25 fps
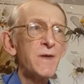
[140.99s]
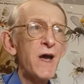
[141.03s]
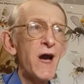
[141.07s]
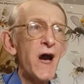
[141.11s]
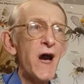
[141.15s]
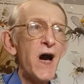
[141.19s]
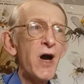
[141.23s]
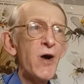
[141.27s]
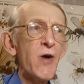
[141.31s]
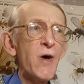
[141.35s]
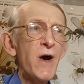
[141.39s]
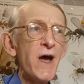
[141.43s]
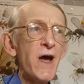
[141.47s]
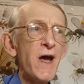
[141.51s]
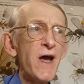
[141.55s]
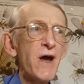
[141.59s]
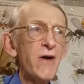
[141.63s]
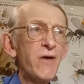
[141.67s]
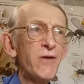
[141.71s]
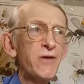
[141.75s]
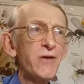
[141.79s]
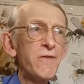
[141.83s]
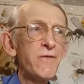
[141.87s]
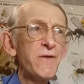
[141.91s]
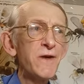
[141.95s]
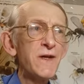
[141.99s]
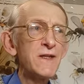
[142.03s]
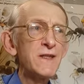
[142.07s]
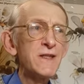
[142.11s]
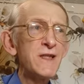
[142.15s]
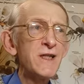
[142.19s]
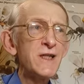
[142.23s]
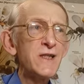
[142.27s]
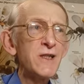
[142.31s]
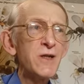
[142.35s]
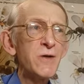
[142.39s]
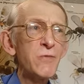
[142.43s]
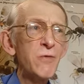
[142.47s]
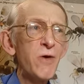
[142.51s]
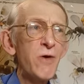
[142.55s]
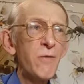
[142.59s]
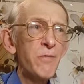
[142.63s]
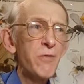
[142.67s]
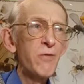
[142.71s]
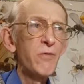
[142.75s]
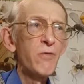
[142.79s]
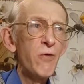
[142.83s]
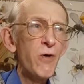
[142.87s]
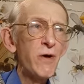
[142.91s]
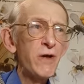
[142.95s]
Our air defense system was
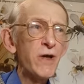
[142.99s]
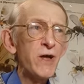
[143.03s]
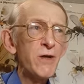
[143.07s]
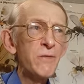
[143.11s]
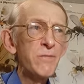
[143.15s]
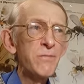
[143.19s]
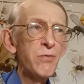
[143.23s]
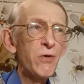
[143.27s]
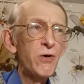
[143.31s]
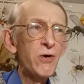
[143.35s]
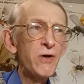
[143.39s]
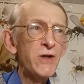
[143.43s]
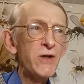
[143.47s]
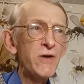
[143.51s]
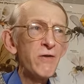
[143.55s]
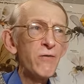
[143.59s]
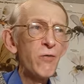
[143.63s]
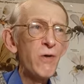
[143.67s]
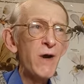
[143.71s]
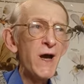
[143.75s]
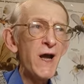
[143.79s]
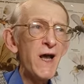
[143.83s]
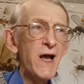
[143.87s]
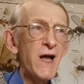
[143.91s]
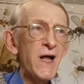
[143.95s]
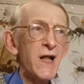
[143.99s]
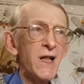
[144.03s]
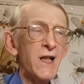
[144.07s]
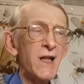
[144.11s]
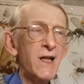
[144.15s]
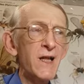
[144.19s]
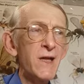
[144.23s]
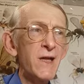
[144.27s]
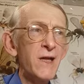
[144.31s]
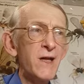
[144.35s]
working pretty well.